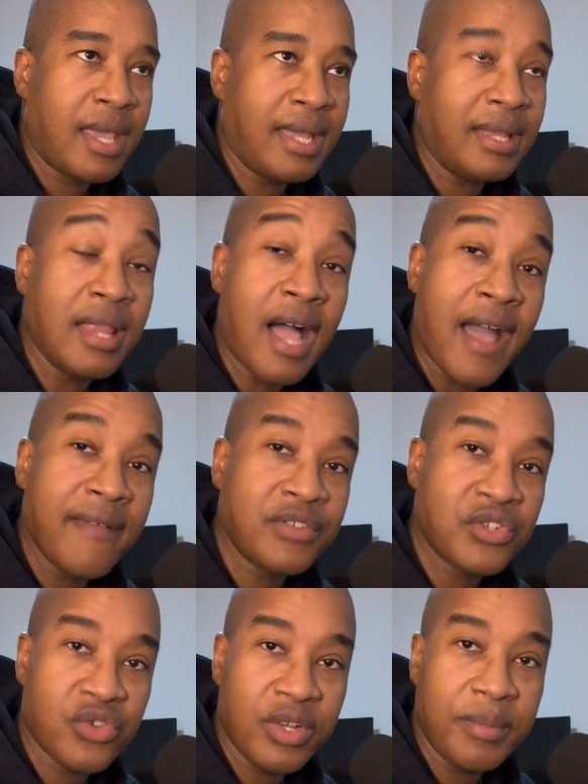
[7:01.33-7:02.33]
a live
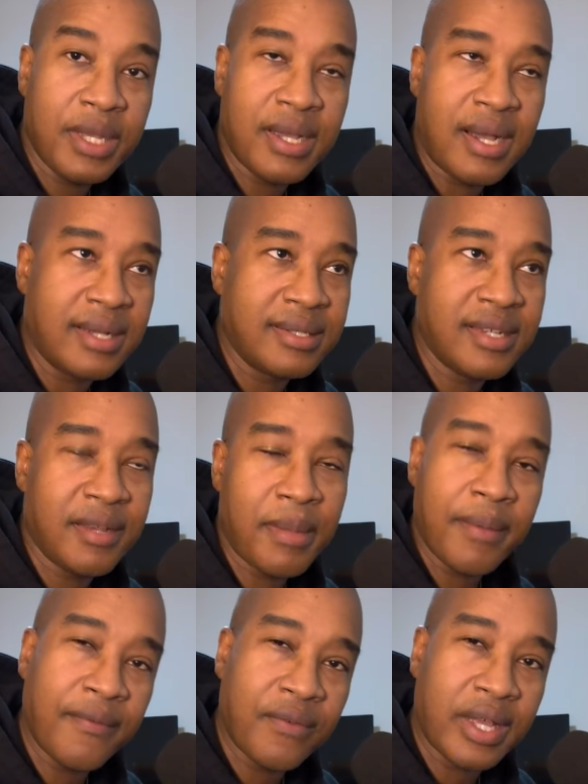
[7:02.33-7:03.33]
streaming content
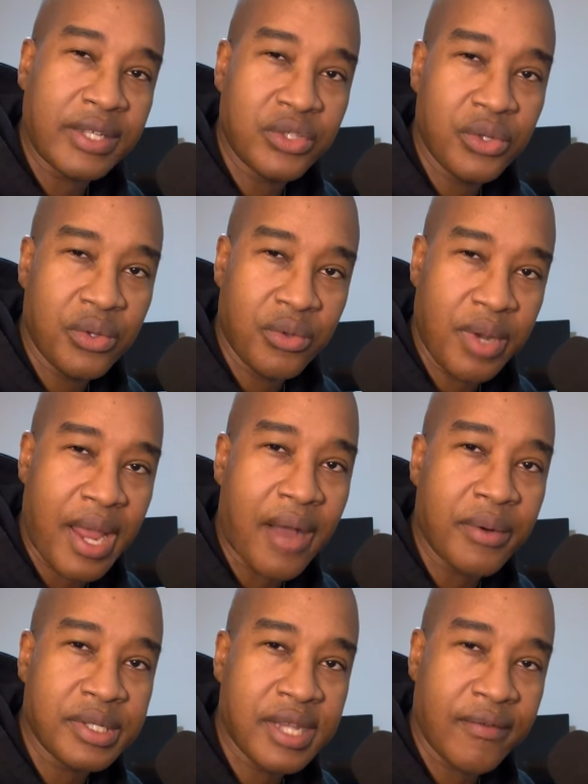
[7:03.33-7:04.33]
maybe for like two to three
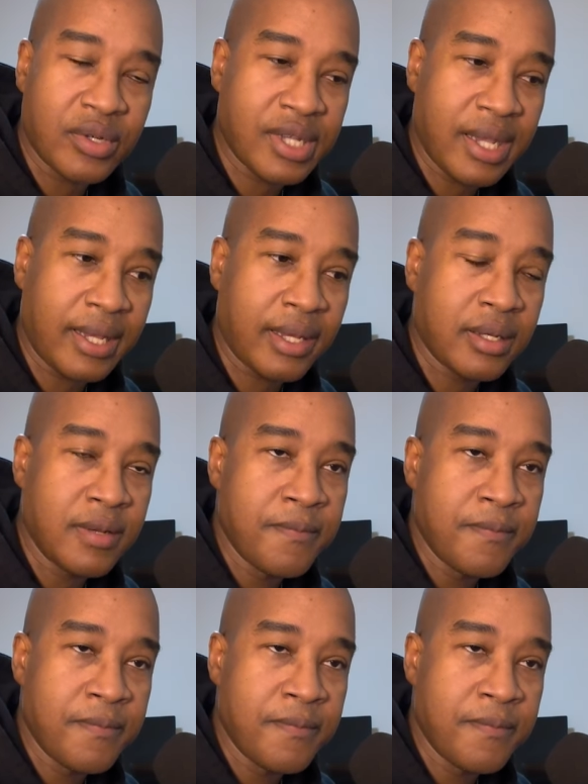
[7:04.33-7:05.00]
hours give or take